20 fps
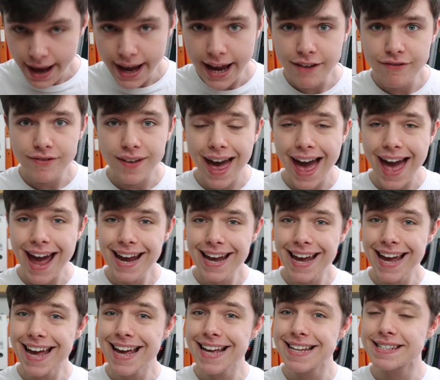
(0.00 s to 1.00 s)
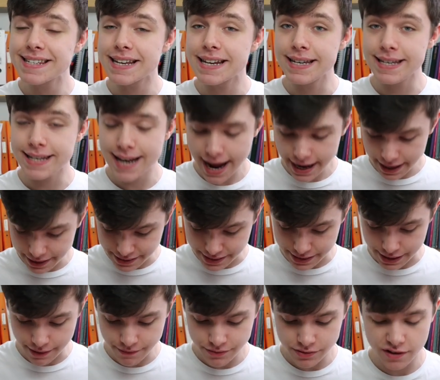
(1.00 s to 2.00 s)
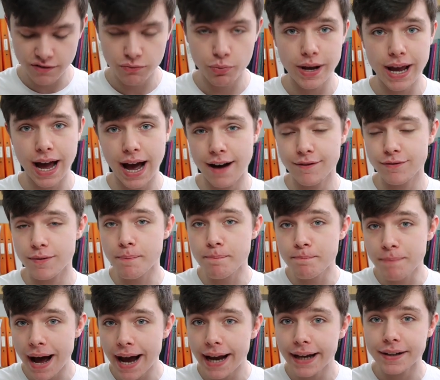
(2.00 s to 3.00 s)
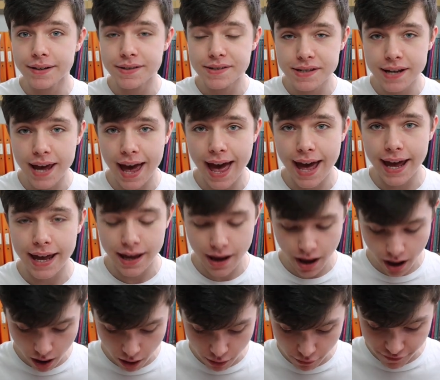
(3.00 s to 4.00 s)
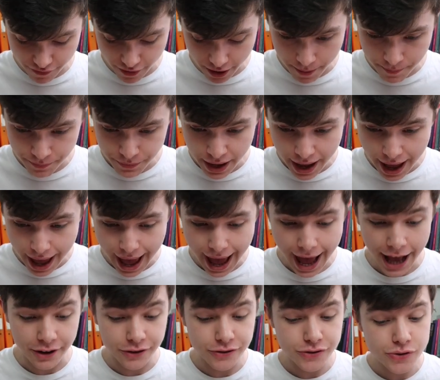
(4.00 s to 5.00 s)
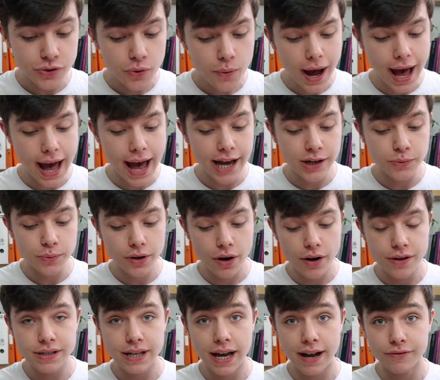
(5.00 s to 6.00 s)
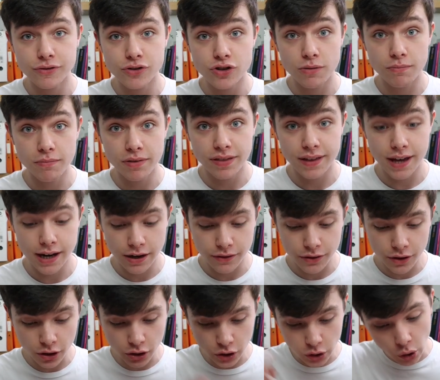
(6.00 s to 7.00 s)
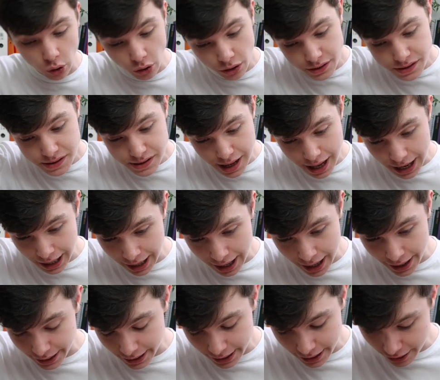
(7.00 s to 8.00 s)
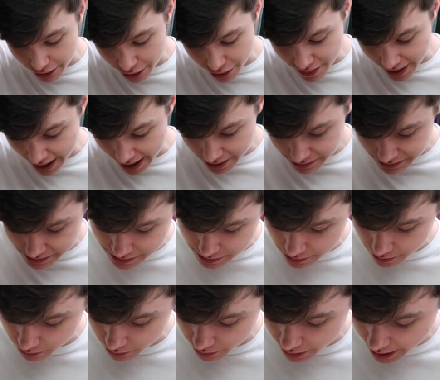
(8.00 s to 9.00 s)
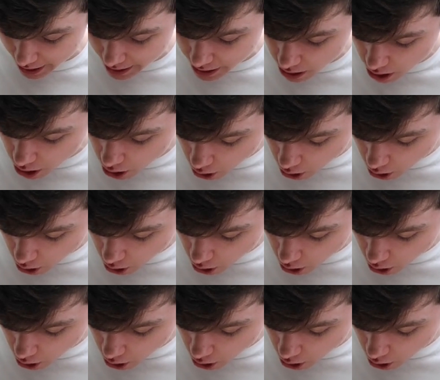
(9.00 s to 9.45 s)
If k is negative, so if we have minus k over x squared, we're going to have something that looks like this, okay?